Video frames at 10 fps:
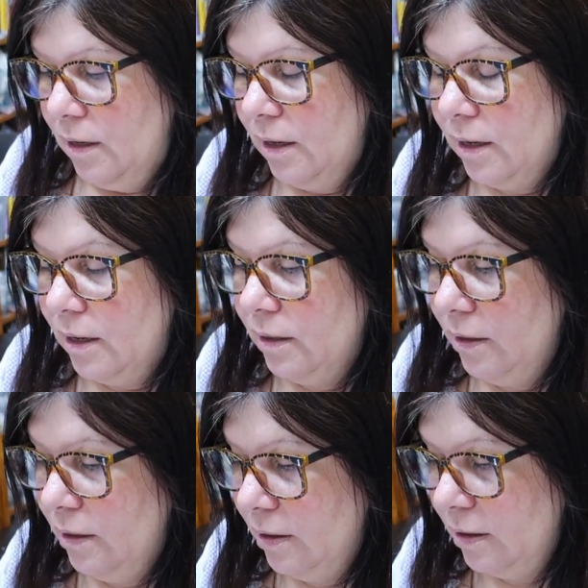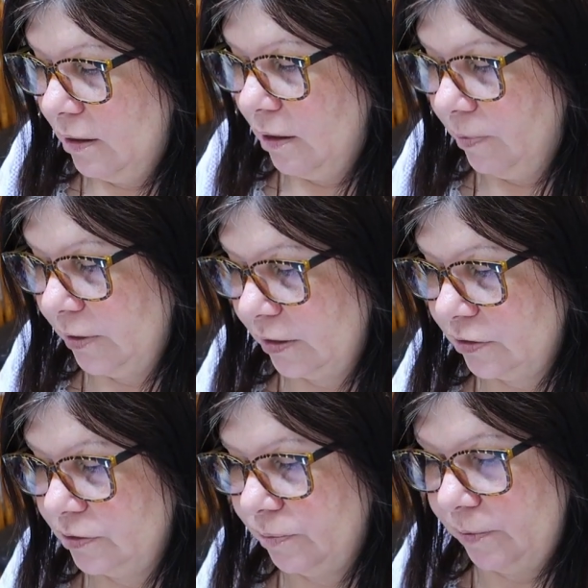had a couple
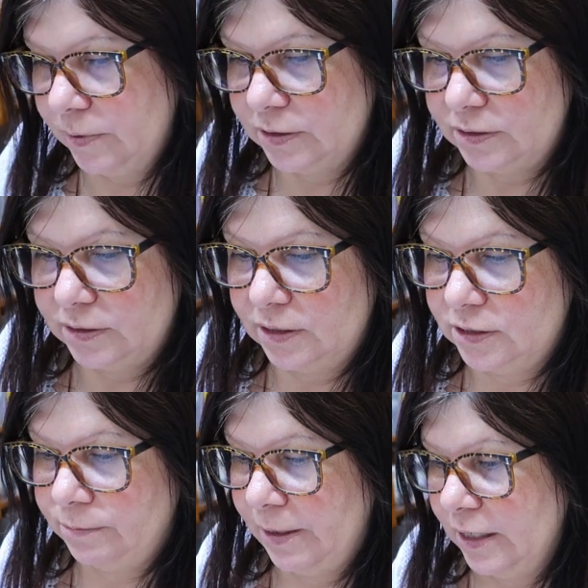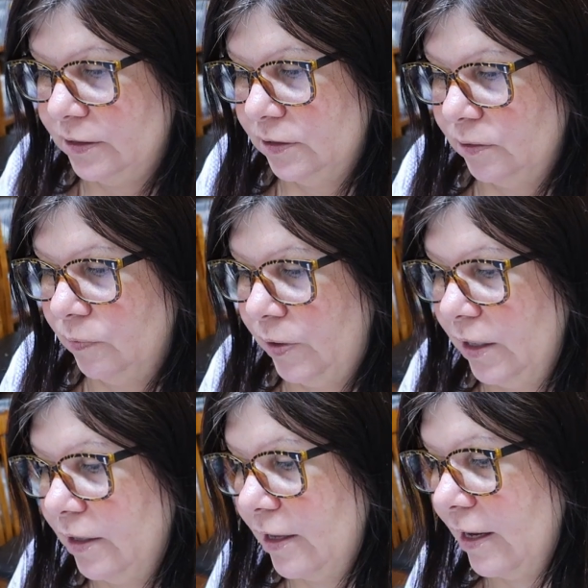doctor's appointments this past
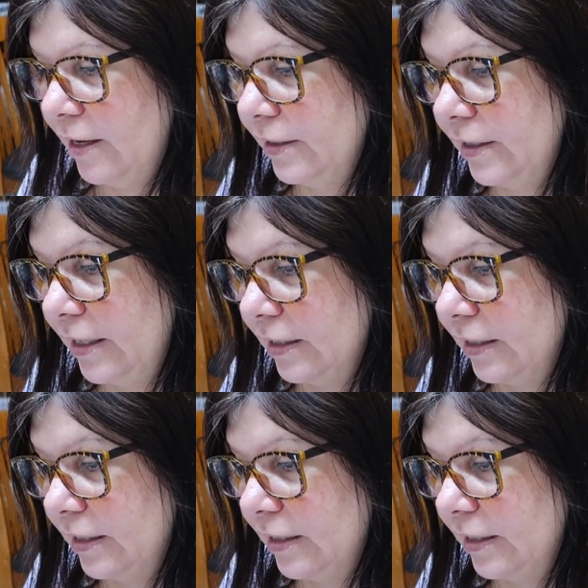week that I had to